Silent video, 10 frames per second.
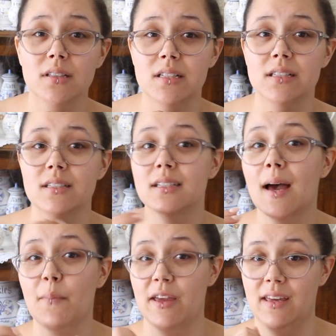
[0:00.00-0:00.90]
This is
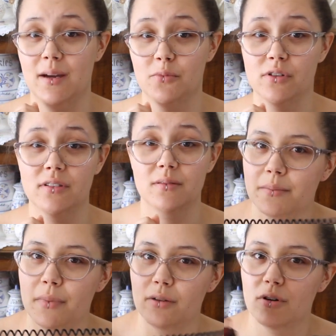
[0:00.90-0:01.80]
not my camera.
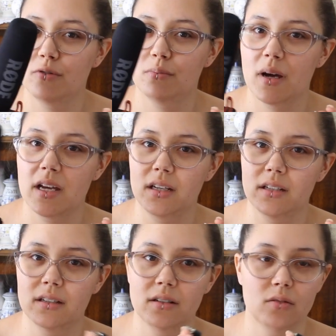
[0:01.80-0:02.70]
My Rode
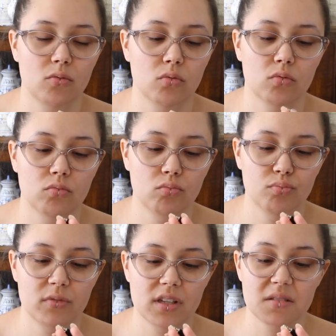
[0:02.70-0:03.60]
mic
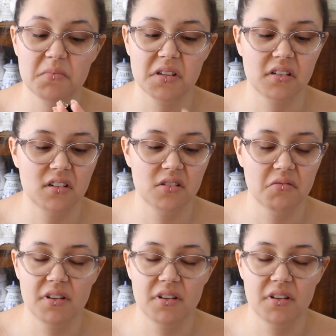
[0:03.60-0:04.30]
doesn't plug into